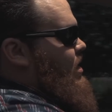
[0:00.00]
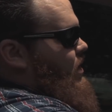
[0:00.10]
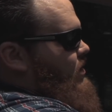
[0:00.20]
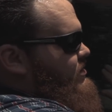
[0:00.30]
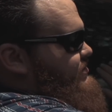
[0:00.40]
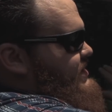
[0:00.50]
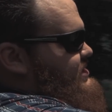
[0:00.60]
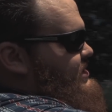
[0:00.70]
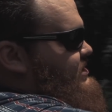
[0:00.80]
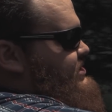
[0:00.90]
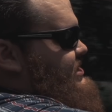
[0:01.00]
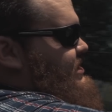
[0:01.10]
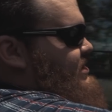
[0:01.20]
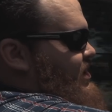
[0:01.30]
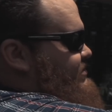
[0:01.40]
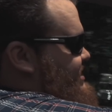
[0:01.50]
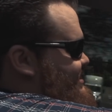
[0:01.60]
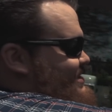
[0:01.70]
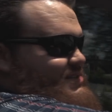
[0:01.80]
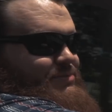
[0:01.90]
All of this, you see, all of
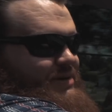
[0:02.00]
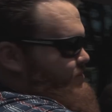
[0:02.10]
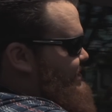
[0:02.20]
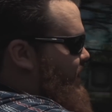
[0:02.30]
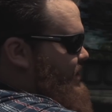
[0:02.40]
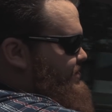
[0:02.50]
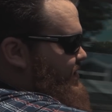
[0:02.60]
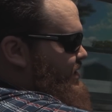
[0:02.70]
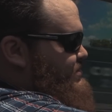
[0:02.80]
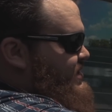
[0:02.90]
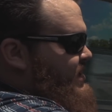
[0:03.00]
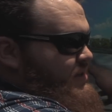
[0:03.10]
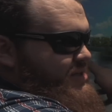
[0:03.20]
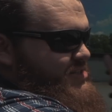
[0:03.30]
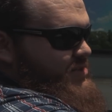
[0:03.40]
this is about to be all developed. This is